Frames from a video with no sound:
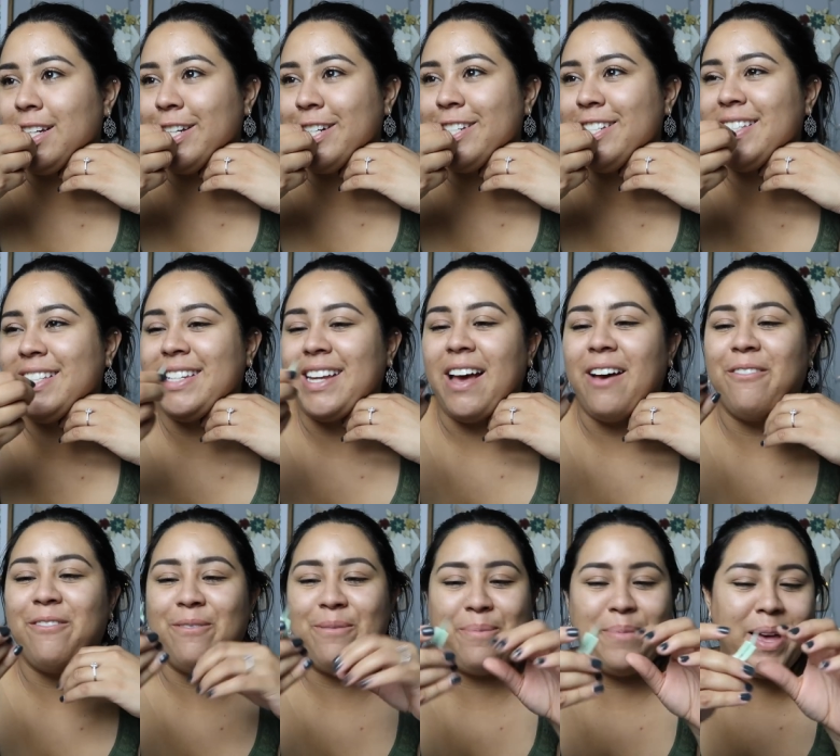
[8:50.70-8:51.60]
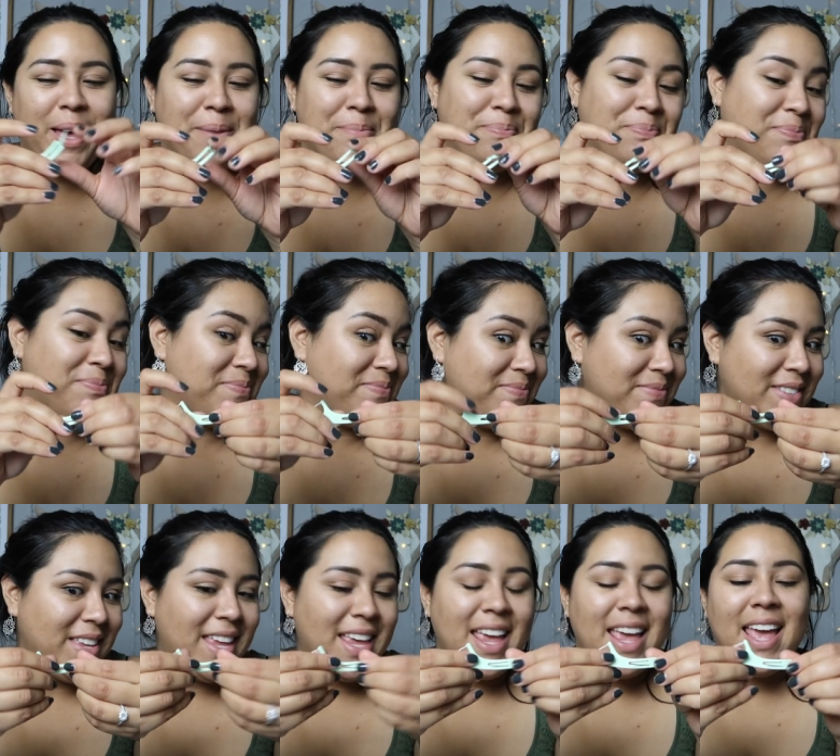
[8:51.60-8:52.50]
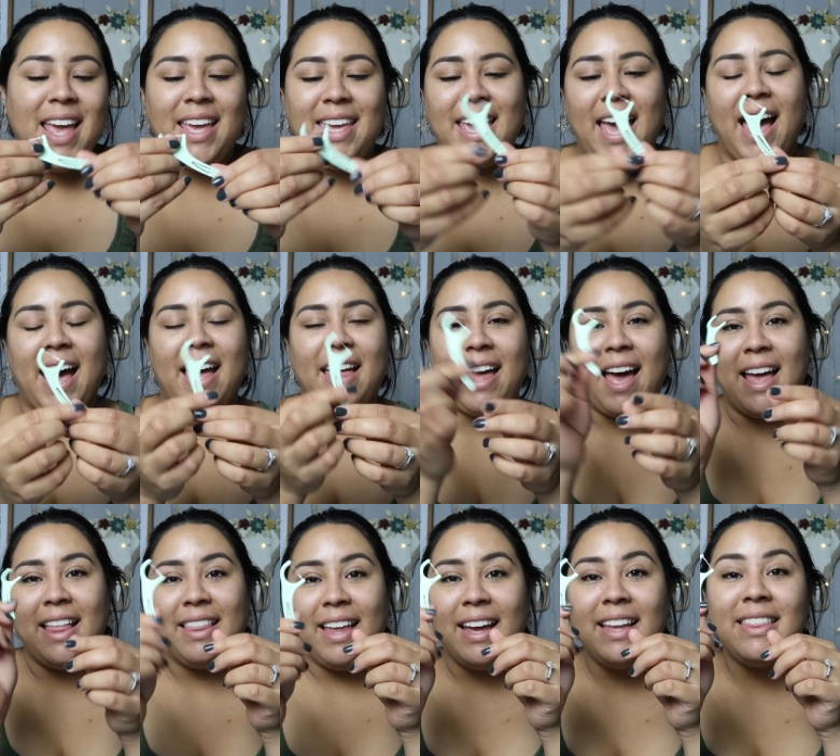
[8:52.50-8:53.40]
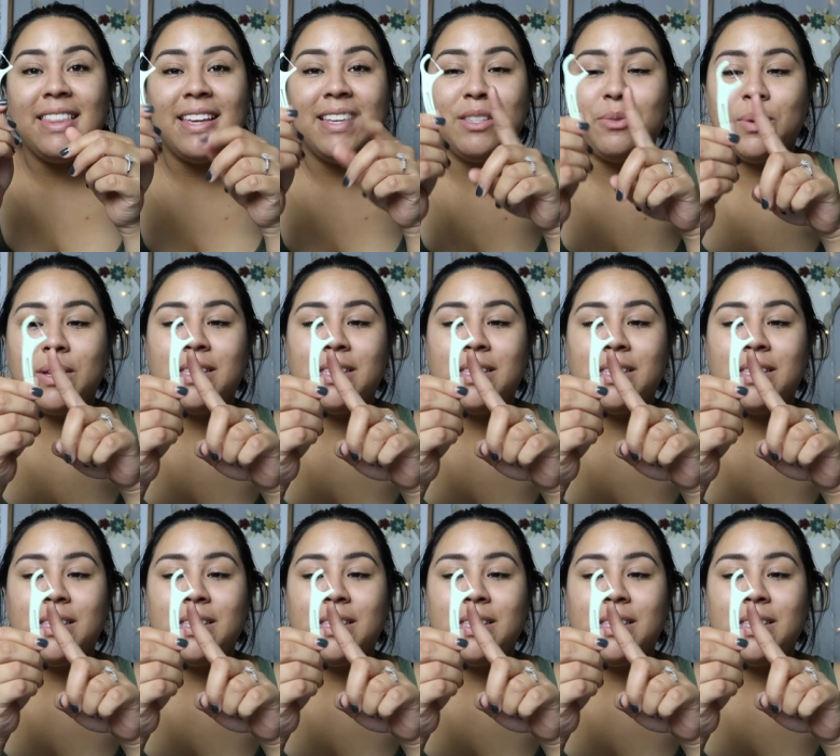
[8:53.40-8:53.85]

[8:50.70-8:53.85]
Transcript: your stuff. But yeah, I like these